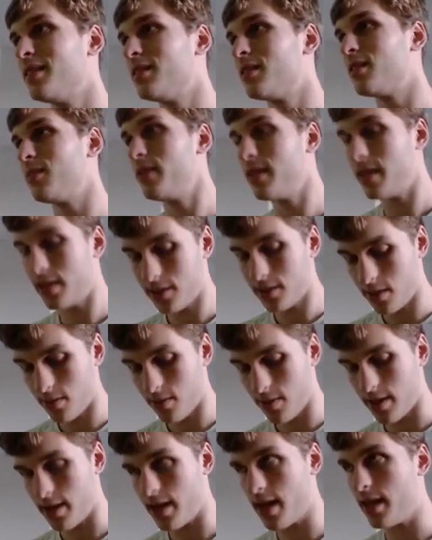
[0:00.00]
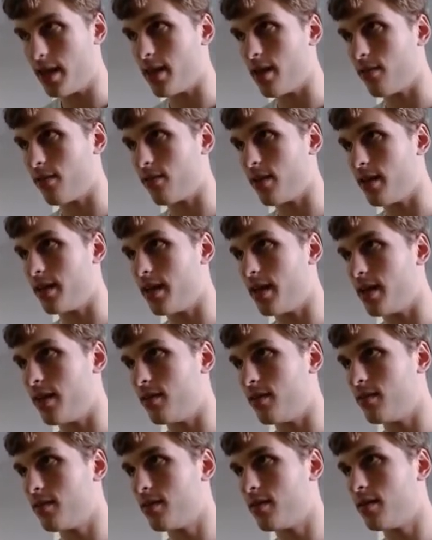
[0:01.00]
So we can actually go ahead and add that right
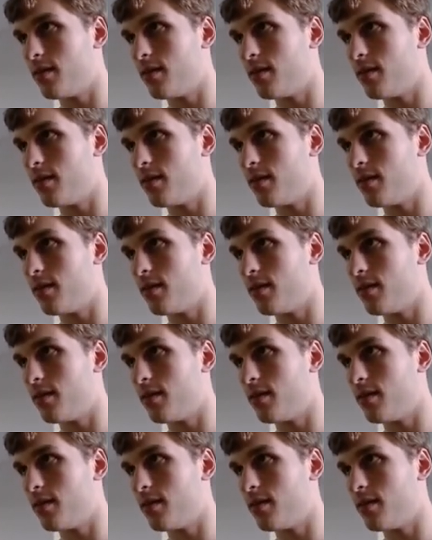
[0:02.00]
now.